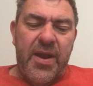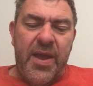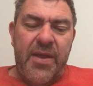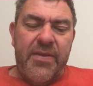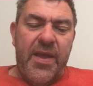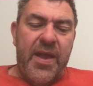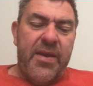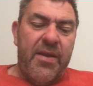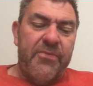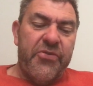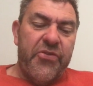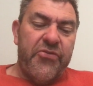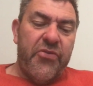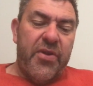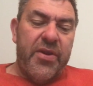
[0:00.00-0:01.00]
loud, and I'm
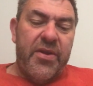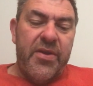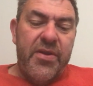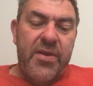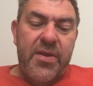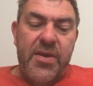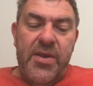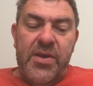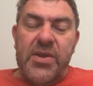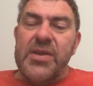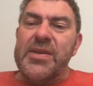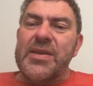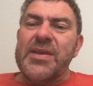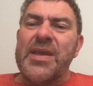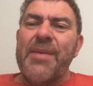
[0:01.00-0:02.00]
just trying to
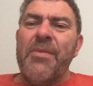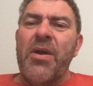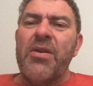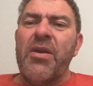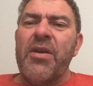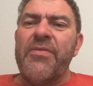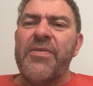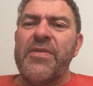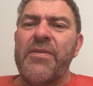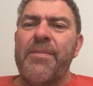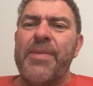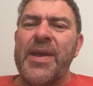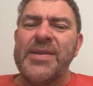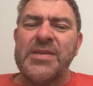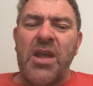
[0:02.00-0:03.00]
get my life in the
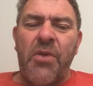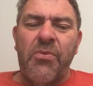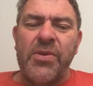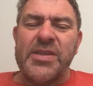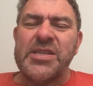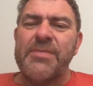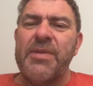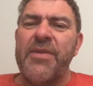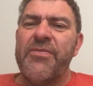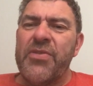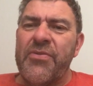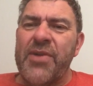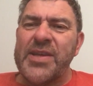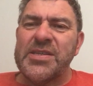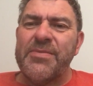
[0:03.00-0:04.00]
place that I want it to be for the
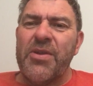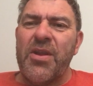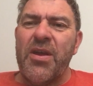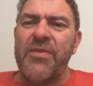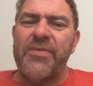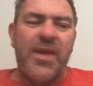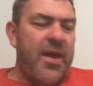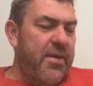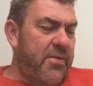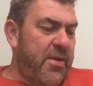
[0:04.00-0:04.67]
rest of my life now.